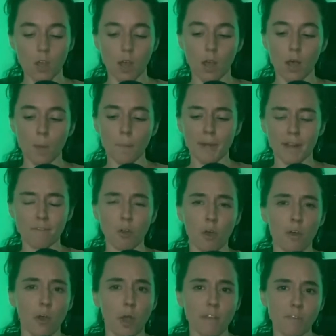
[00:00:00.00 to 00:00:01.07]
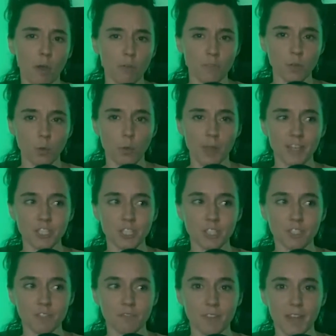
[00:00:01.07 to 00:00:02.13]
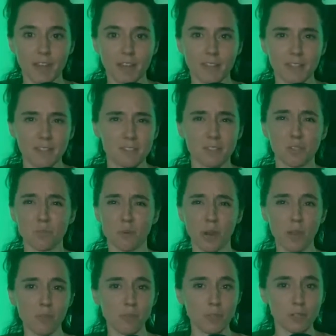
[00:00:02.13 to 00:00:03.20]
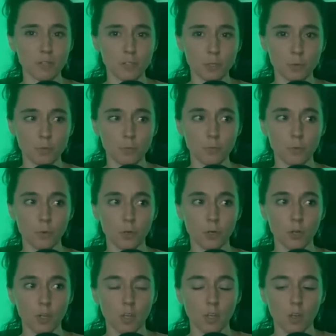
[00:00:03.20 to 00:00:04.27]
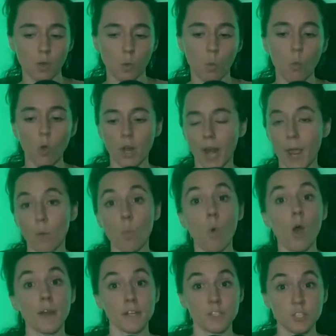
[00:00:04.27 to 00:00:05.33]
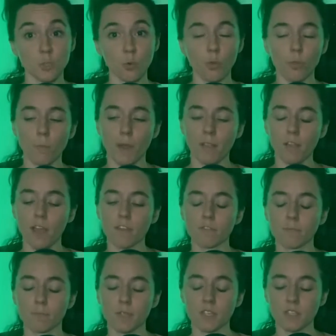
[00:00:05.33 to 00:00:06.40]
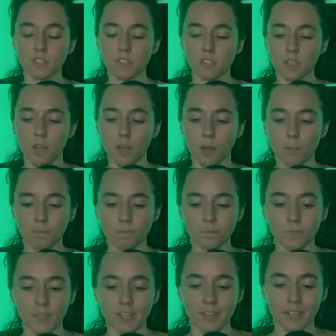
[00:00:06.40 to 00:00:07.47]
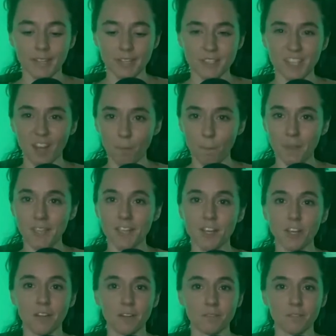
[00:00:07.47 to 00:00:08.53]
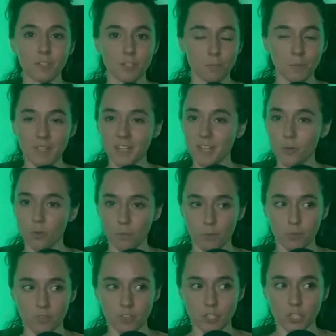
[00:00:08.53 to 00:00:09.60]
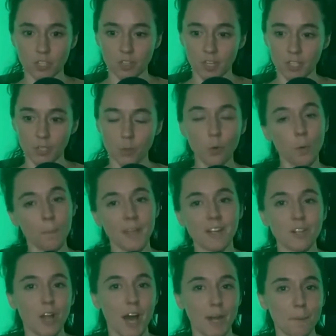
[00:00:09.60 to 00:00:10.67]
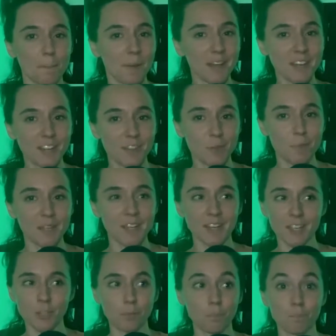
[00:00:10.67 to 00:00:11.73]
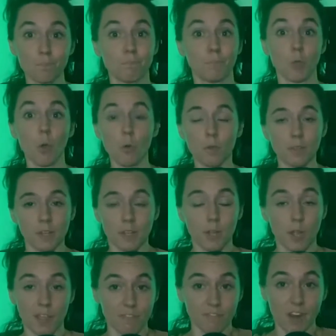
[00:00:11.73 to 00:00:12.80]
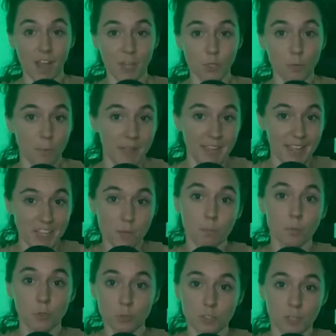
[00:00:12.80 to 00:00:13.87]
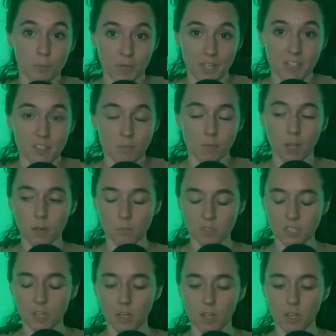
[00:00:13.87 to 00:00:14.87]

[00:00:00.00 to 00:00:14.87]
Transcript: And I've often questioned if that is the right thing to do for what I want to do with my life, because like I said, being a comedian or a musician, like, you don't make a lot of money in the beginning. You don't, if not, you might end up losing money sometimes.